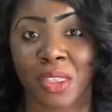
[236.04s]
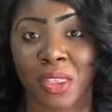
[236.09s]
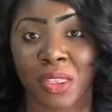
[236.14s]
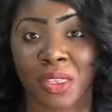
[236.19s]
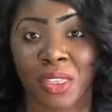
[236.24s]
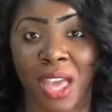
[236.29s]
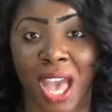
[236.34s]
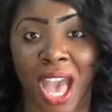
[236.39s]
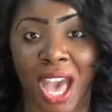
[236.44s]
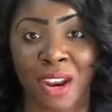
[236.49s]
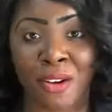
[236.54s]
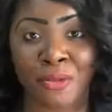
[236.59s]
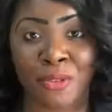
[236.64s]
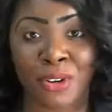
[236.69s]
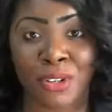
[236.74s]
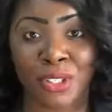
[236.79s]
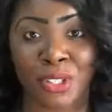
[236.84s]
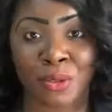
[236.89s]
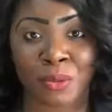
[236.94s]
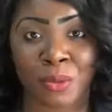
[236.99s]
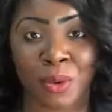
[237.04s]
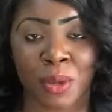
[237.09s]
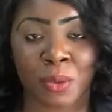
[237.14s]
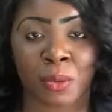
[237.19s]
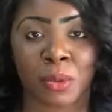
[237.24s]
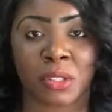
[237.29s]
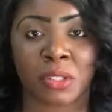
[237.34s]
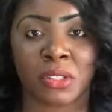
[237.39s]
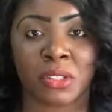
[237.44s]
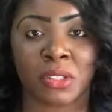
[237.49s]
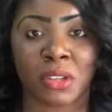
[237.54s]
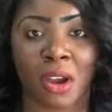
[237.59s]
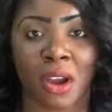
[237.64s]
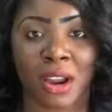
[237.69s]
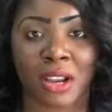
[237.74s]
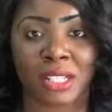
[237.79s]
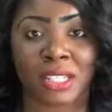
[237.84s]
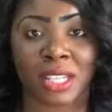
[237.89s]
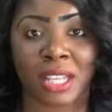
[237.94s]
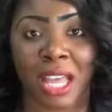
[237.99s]
The anniversary will
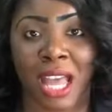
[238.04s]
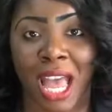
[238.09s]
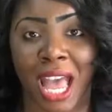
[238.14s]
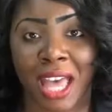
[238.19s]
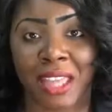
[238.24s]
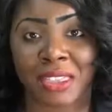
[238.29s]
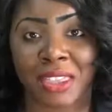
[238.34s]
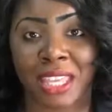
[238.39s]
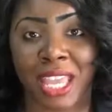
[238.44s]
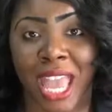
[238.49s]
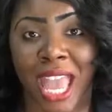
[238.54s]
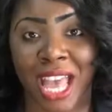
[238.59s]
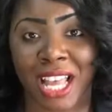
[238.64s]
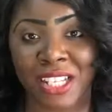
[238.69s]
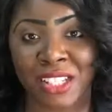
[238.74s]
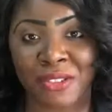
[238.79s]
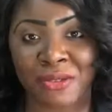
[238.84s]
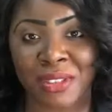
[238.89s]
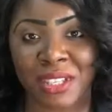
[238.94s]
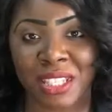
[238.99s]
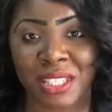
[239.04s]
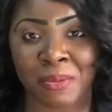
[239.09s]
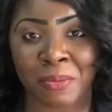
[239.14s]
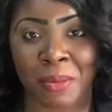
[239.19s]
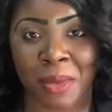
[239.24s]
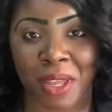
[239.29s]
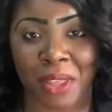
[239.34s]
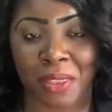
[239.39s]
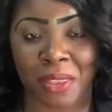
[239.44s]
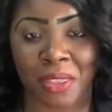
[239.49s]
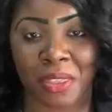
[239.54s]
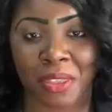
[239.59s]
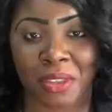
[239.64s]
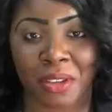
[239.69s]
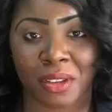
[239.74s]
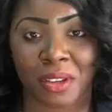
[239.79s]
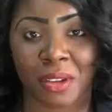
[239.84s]
start at the end of this month,